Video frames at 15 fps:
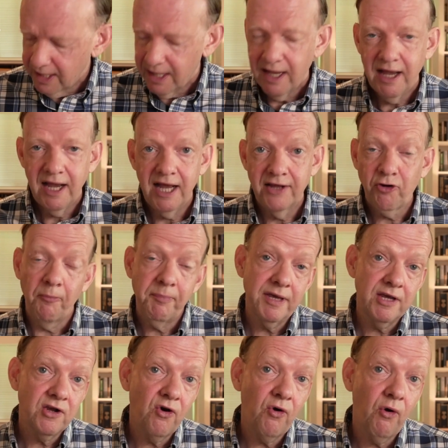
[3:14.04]
not
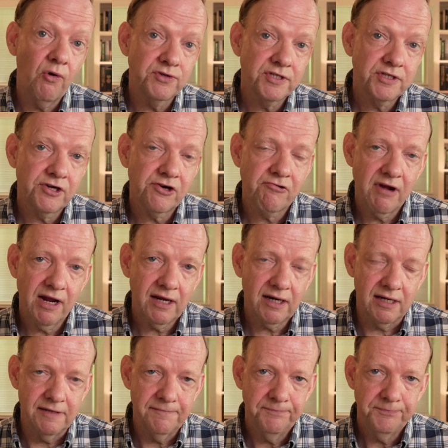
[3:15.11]
being caught
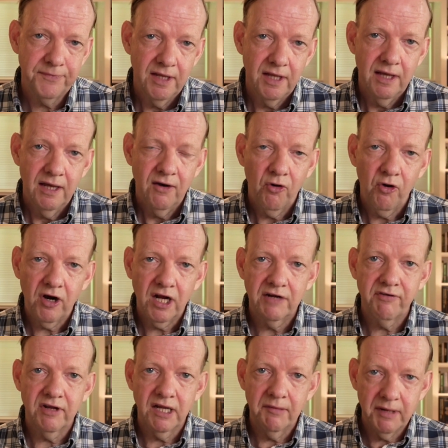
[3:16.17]
correctly or kind of
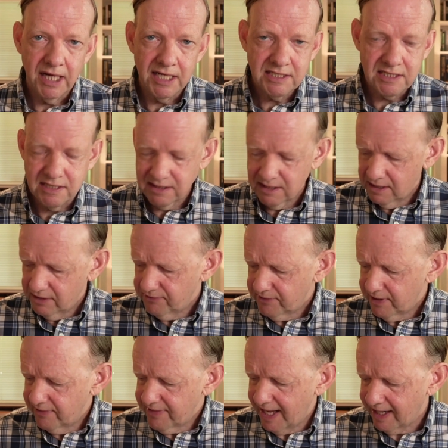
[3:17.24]
eliminated,
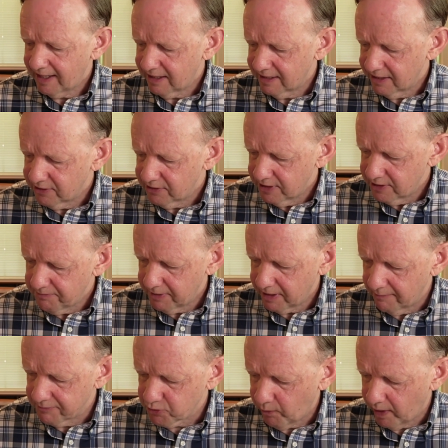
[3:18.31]
then that kind of it
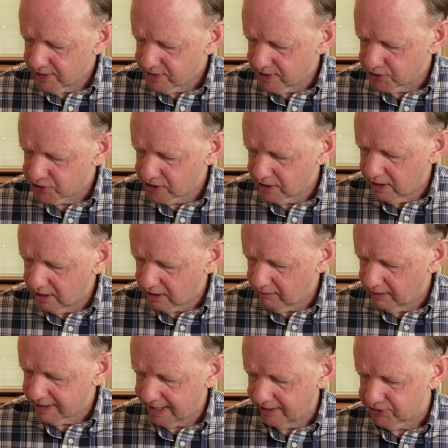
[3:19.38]
becomes wastage
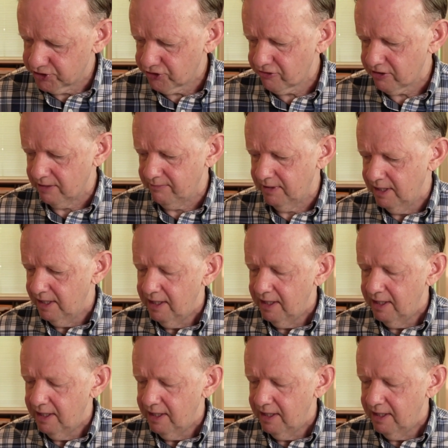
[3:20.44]
going downstream,